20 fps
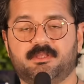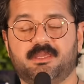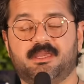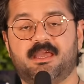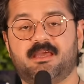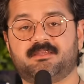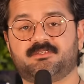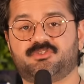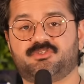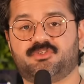They
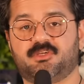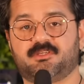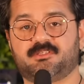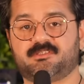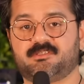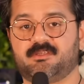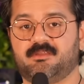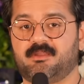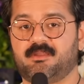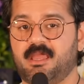asked
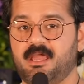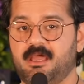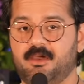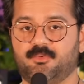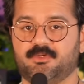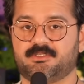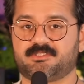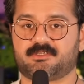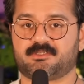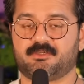Justin
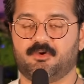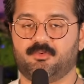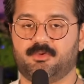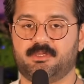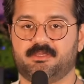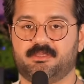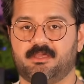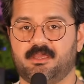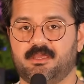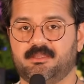how it's
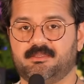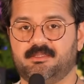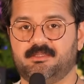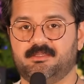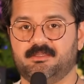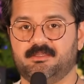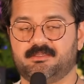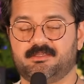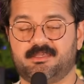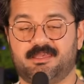going and
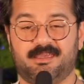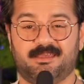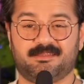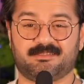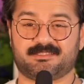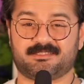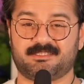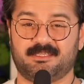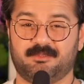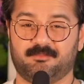he
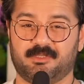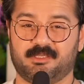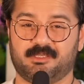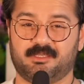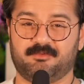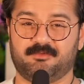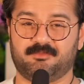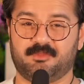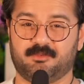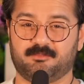can't seem to
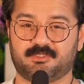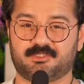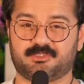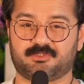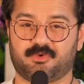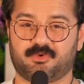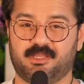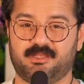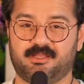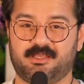give them a
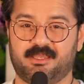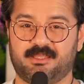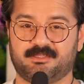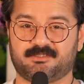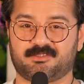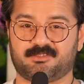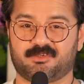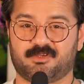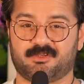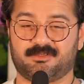straight
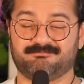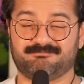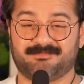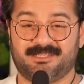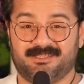answer.